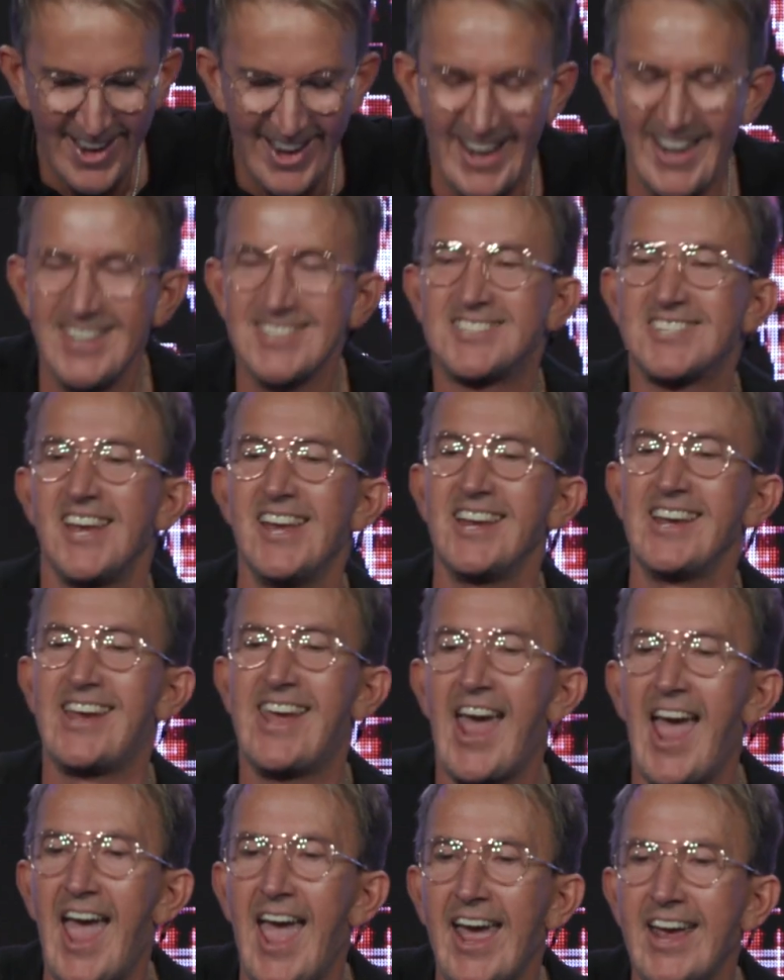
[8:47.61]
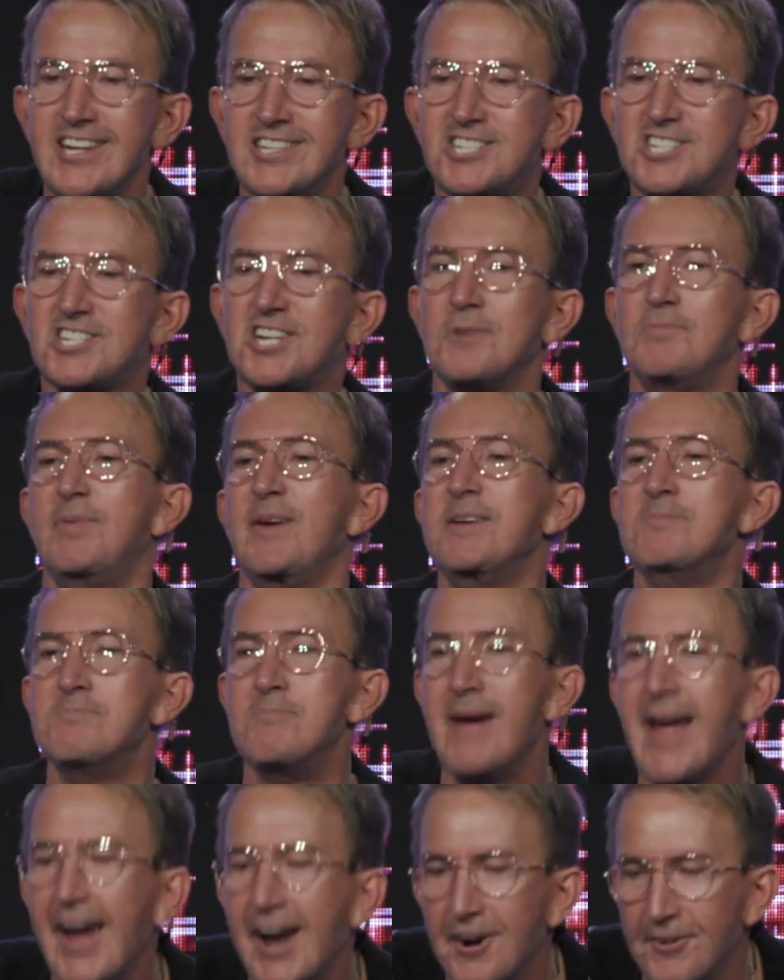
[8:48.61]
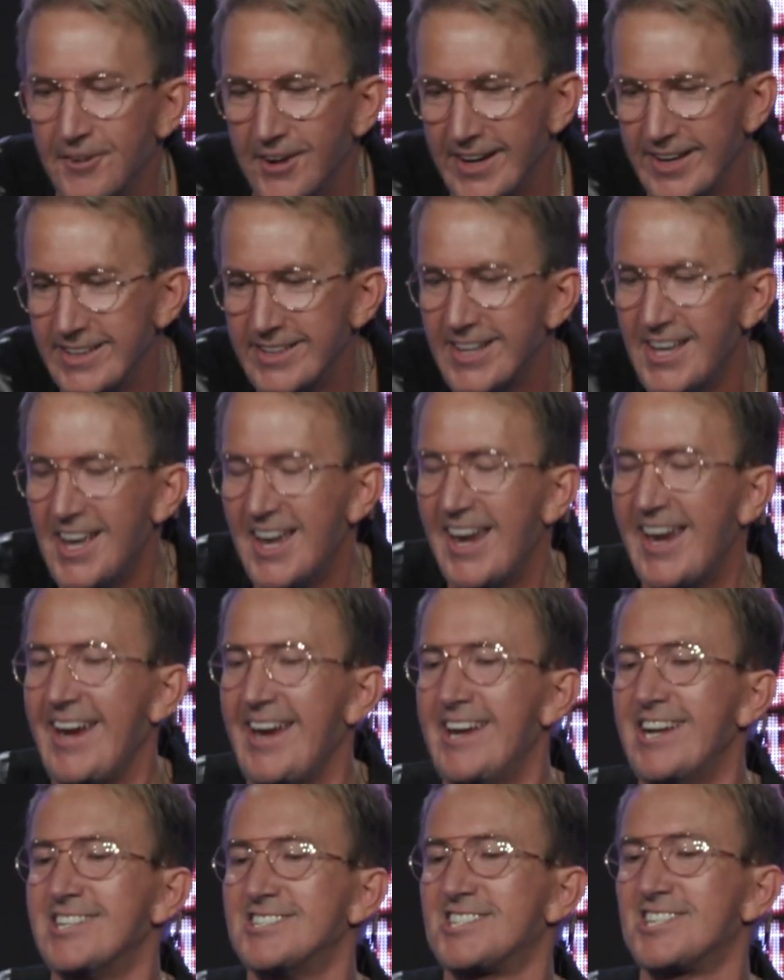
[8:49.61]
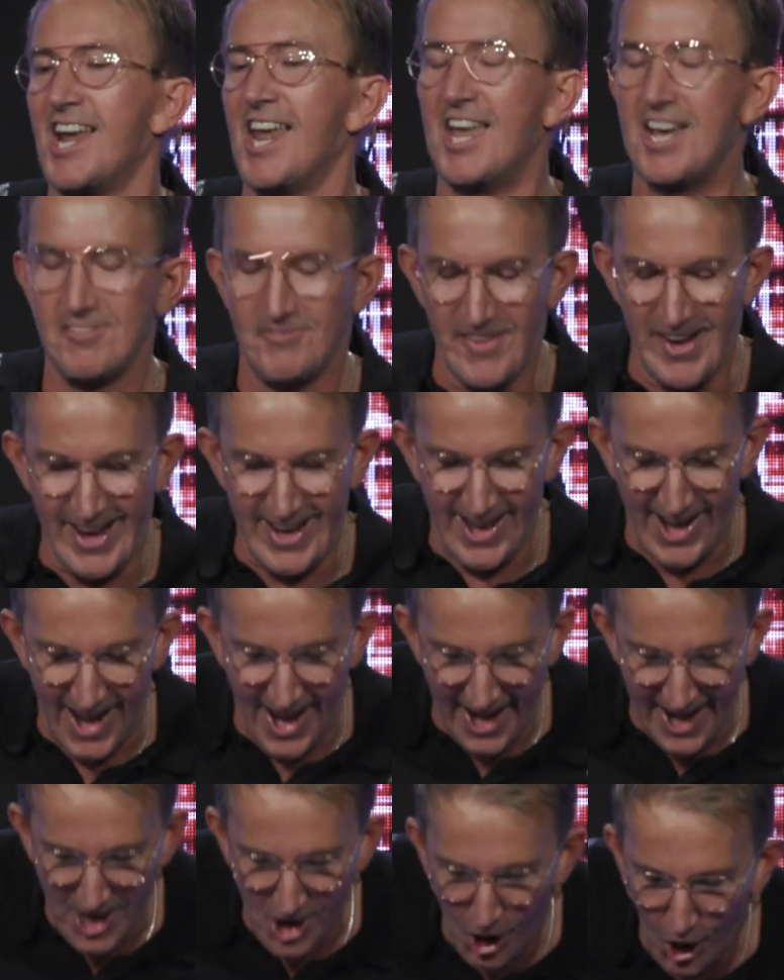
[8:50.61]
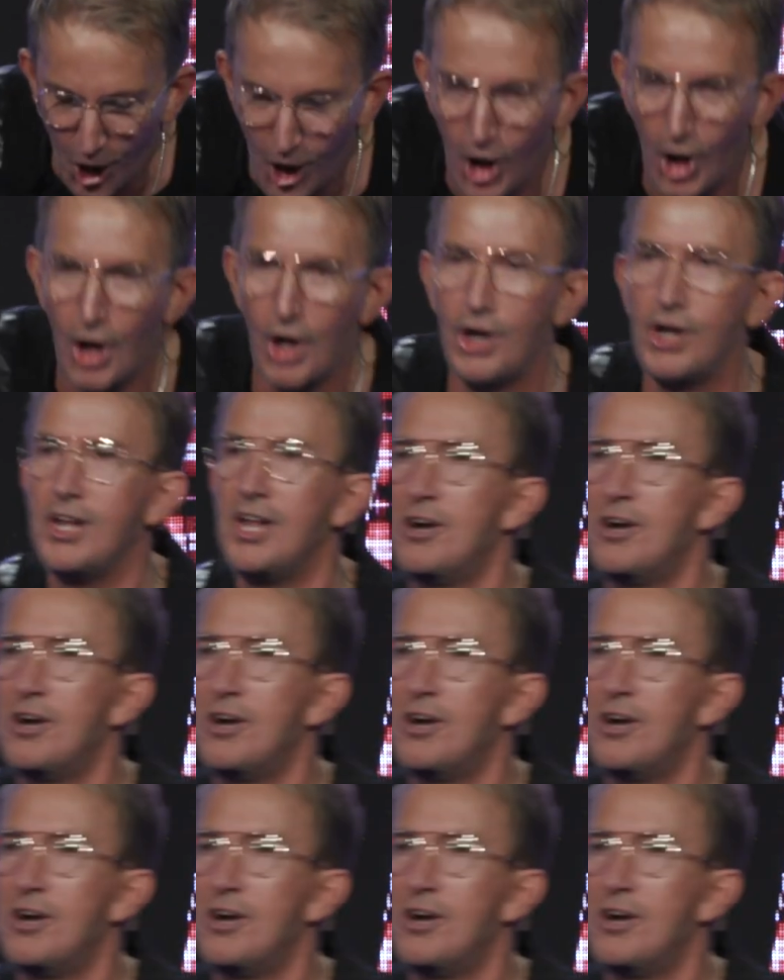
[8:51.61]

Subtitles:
He's engaged to be married. He is living a whole,